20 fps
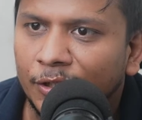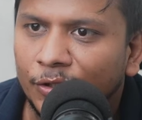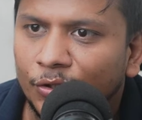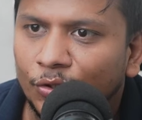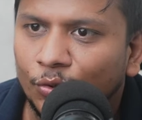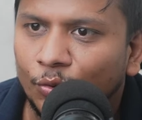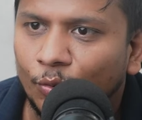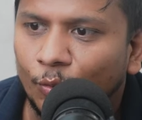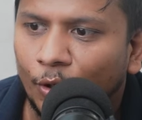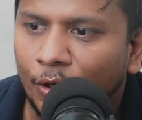
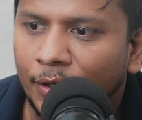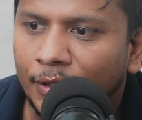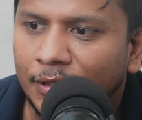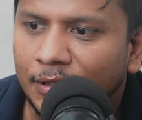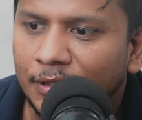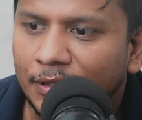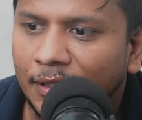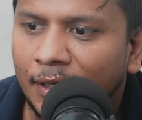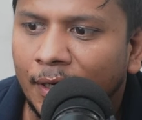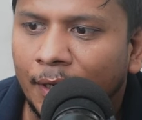want
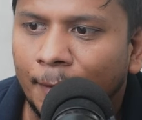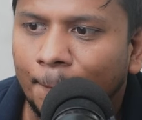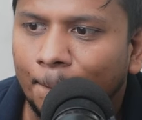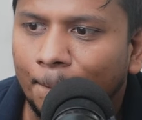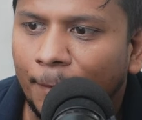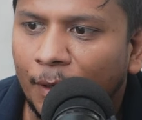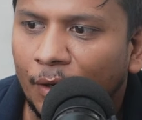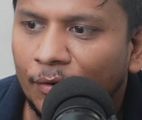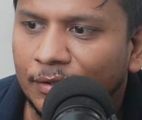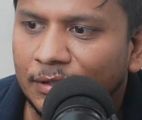a
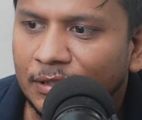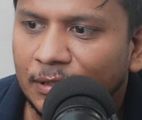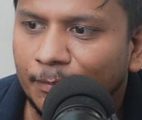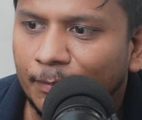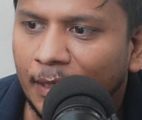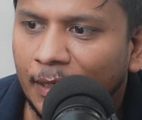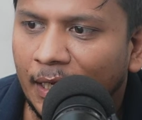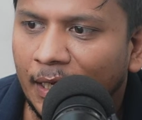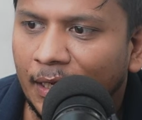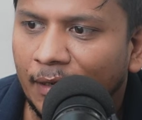power
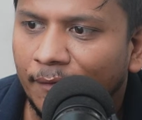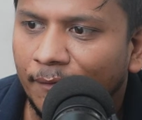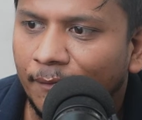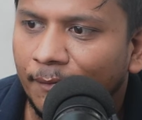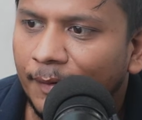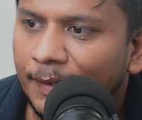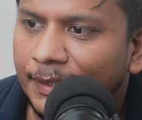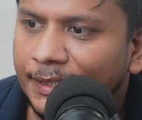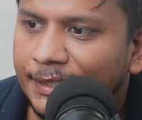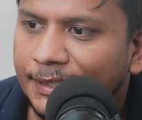supply
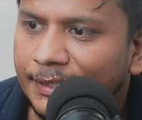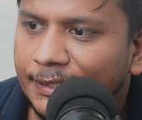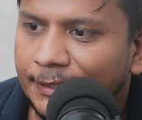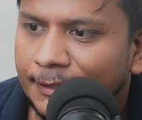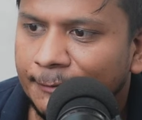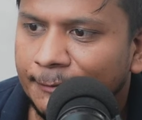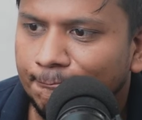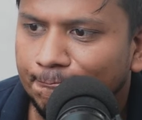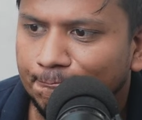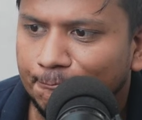with
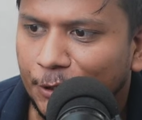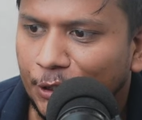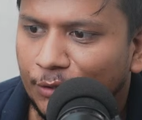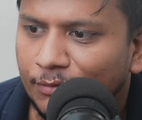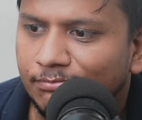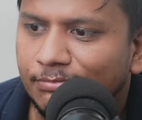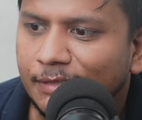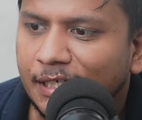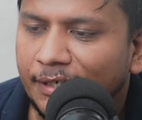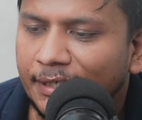
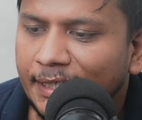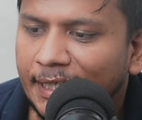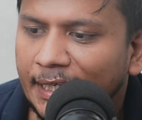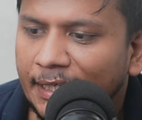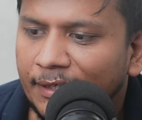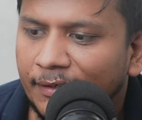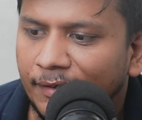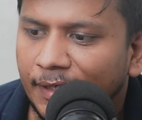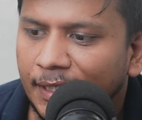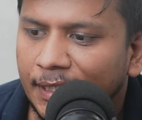certain
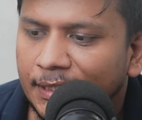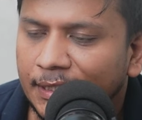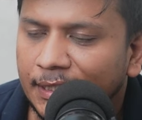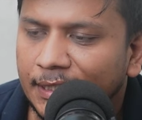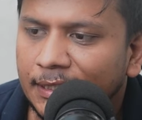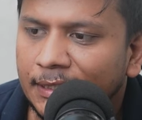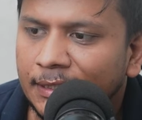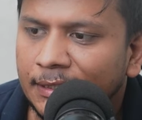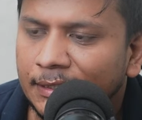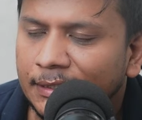rating,